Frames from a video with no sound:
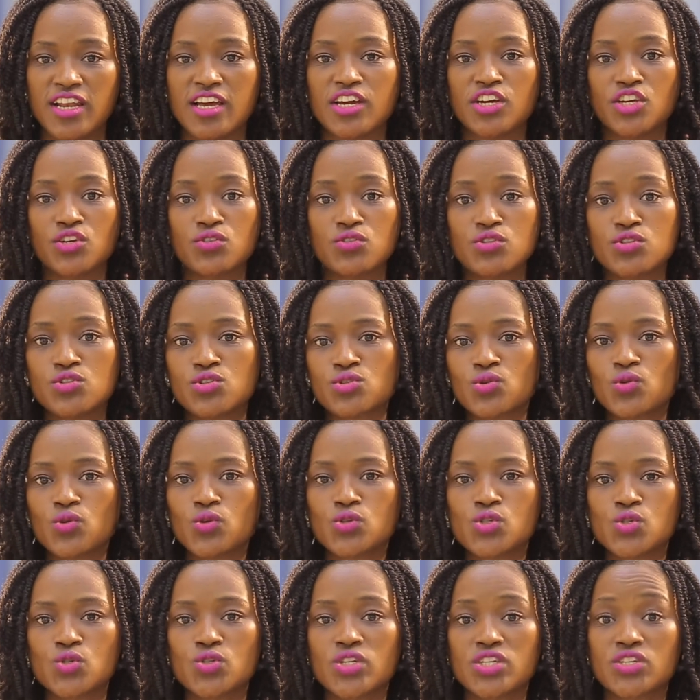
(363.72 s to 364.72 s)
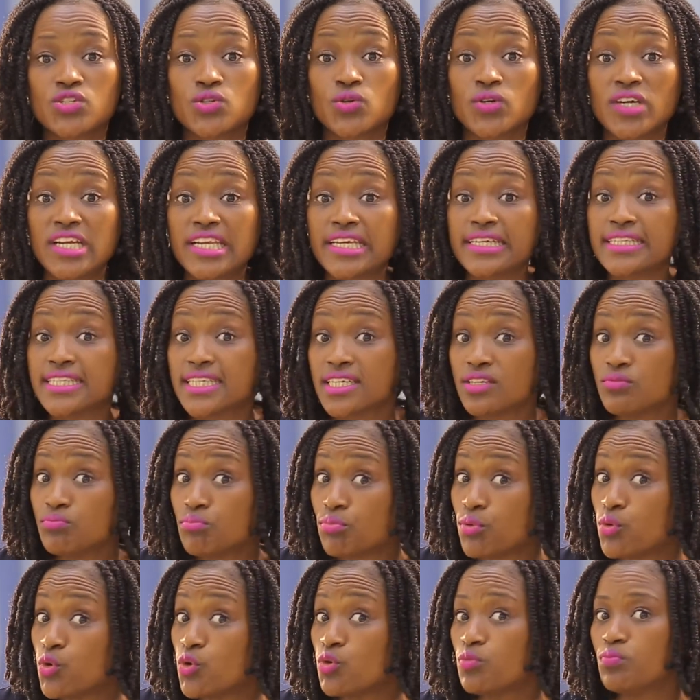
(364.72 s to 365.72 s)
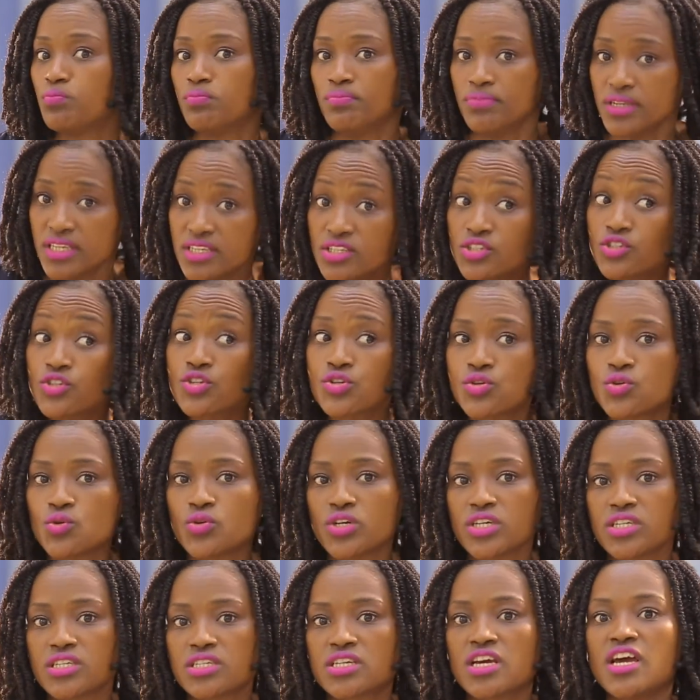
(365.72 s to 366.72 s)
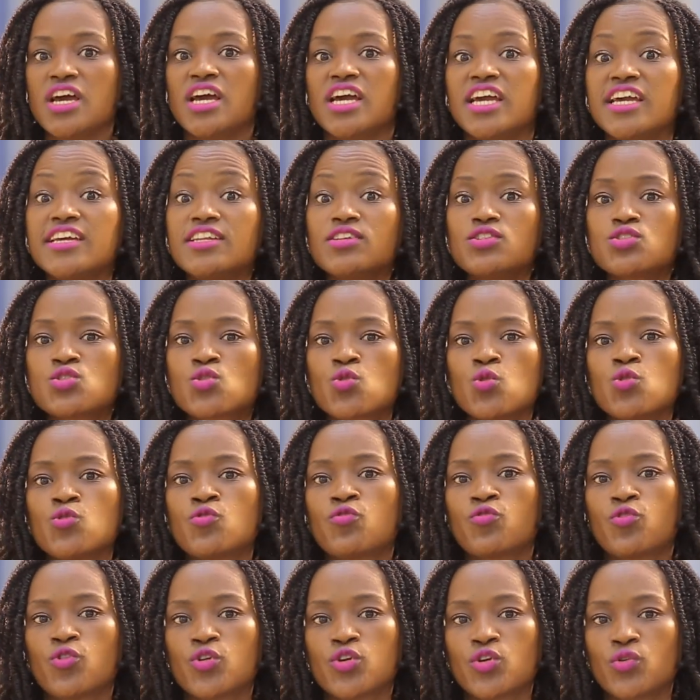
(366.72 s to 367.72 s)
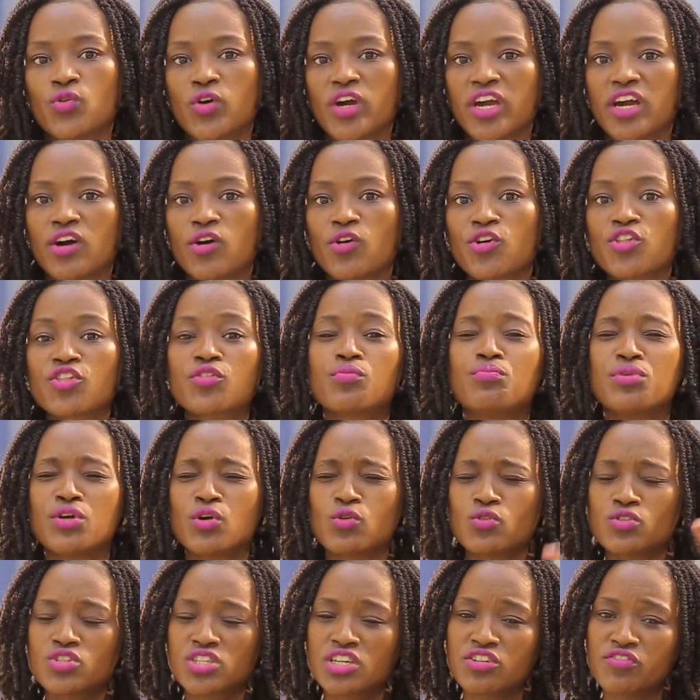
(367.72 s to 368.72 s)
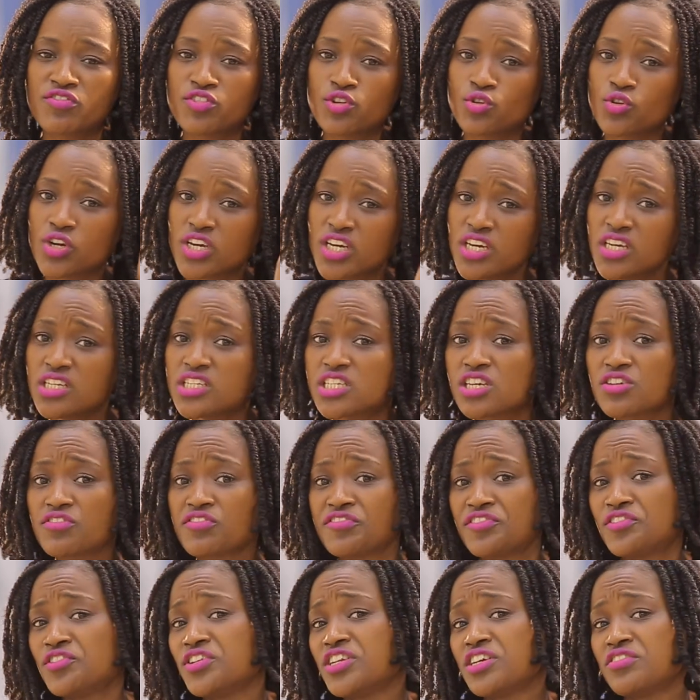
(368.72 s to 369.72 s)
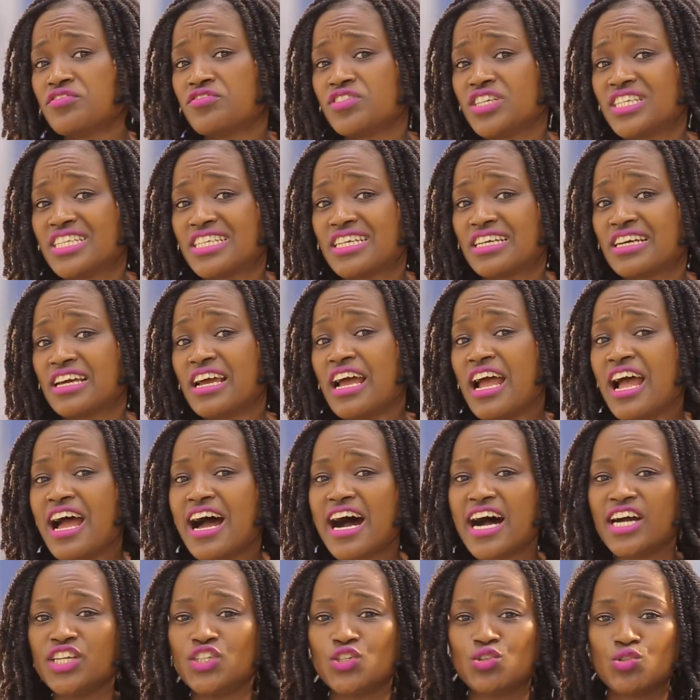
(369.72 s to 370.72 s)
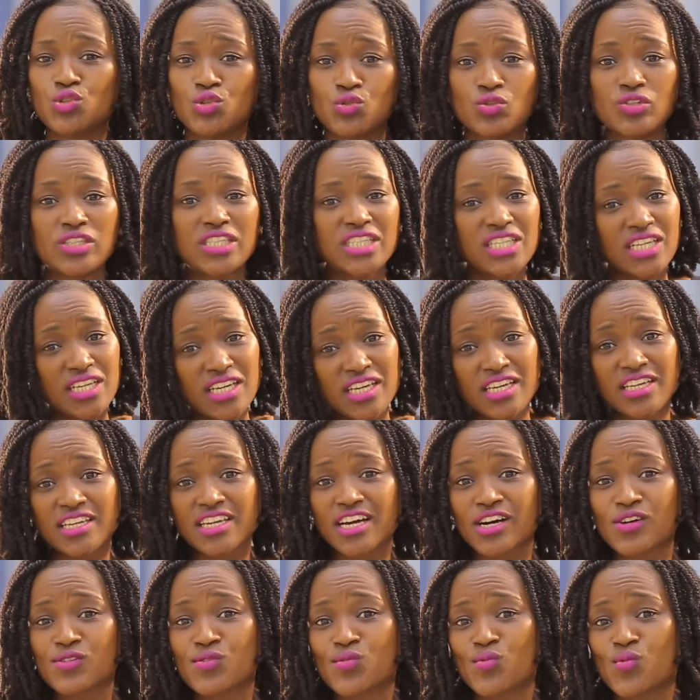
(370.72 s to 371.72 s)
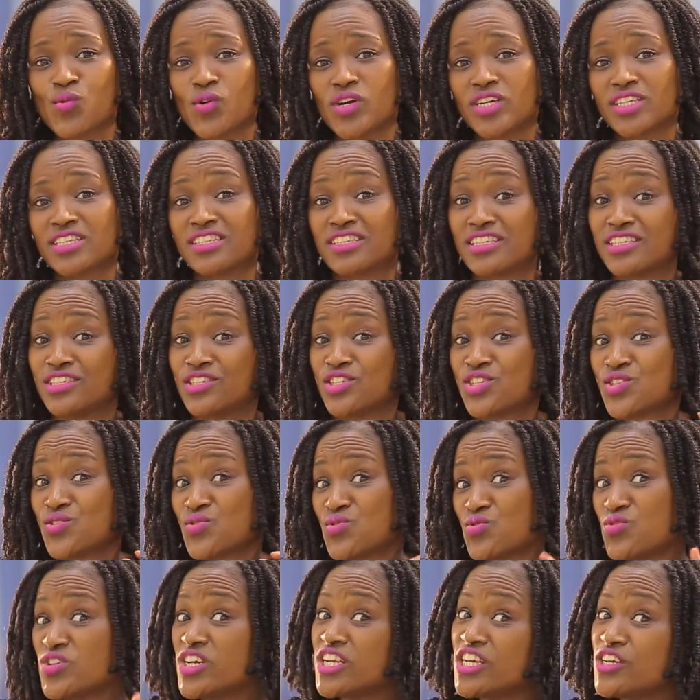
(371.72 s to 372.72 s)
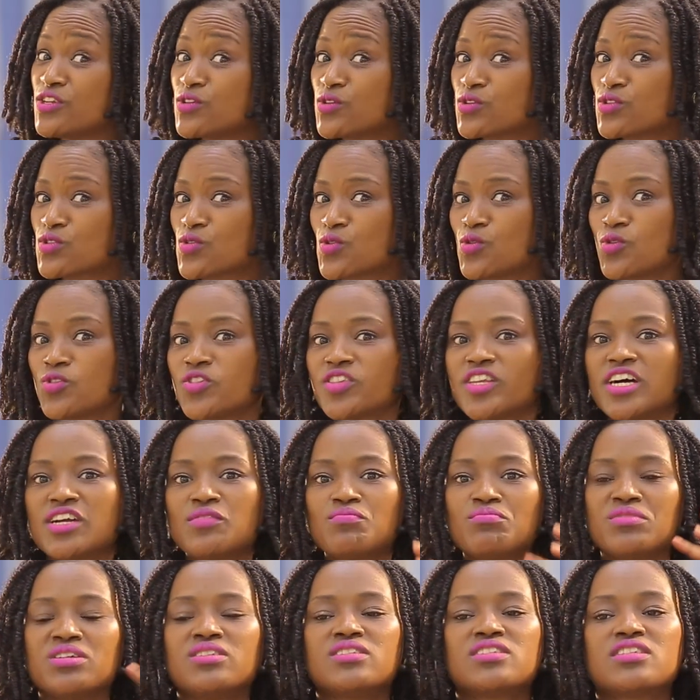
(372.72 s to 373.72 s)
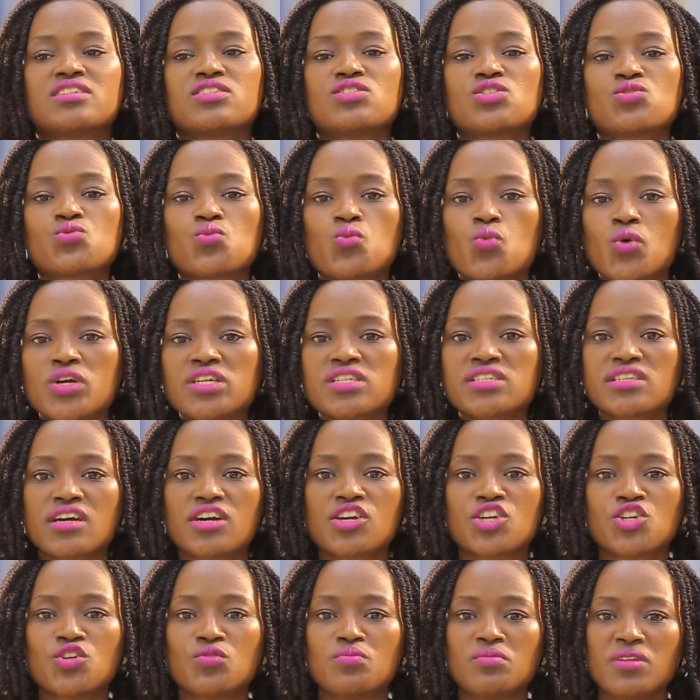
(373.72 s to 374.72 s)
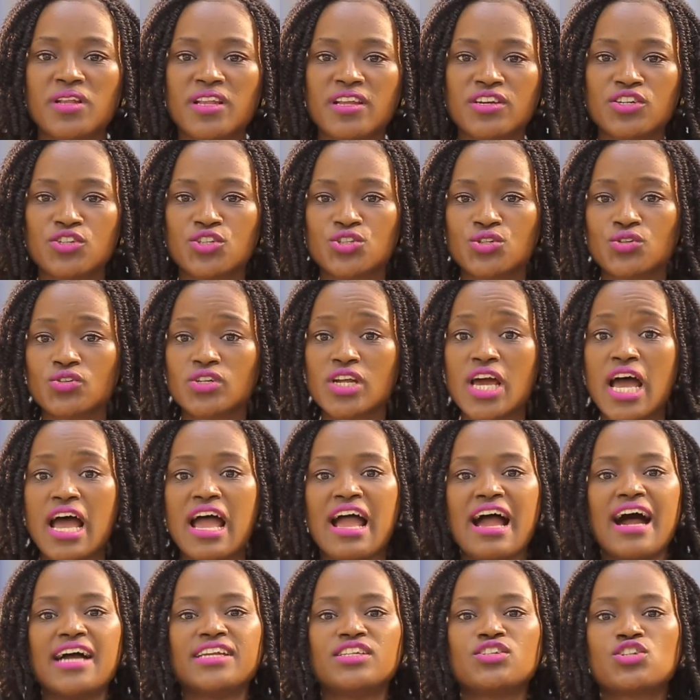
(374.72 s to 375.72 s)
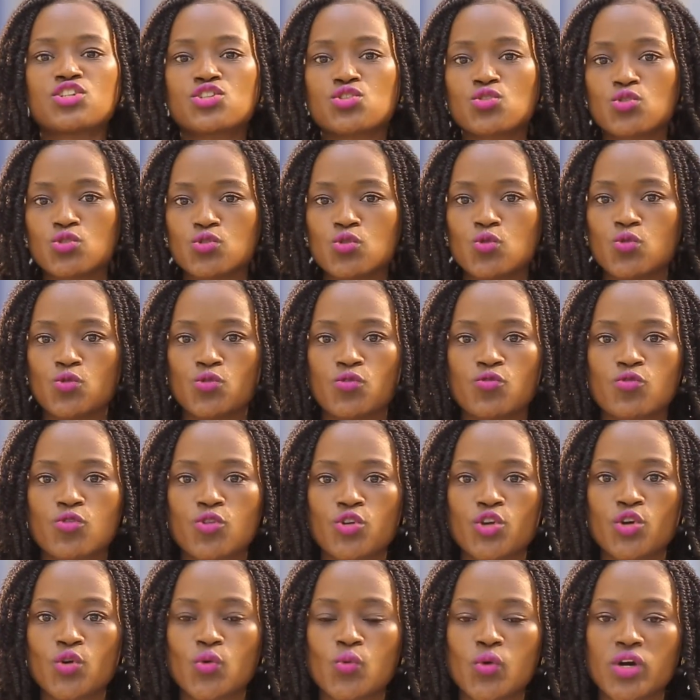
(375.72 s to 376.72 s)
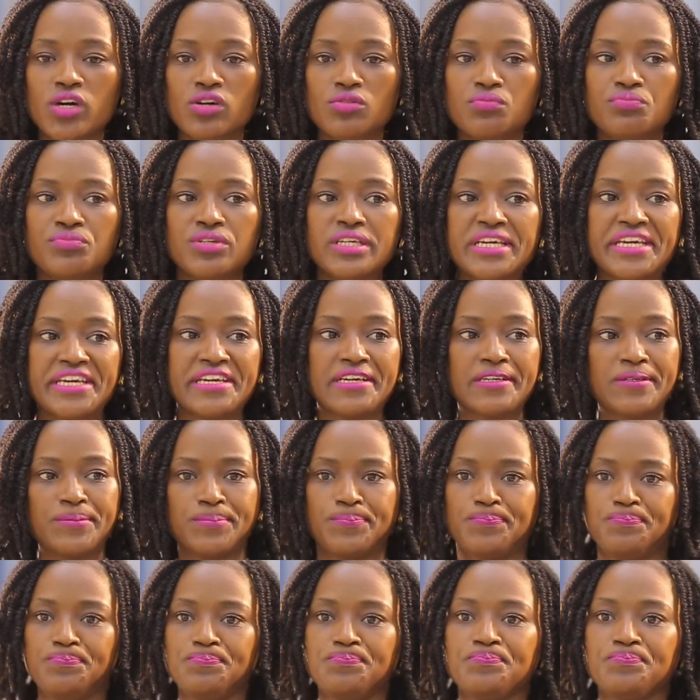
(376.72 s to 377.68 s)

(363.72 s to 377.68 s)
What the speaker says: like you need to go to the toilet and poop, please do it. It is good for your health, because if you're eating food every day and you're not taking out waste, it's really not good. That means there's waste accumulation, and it's not good for your well-being.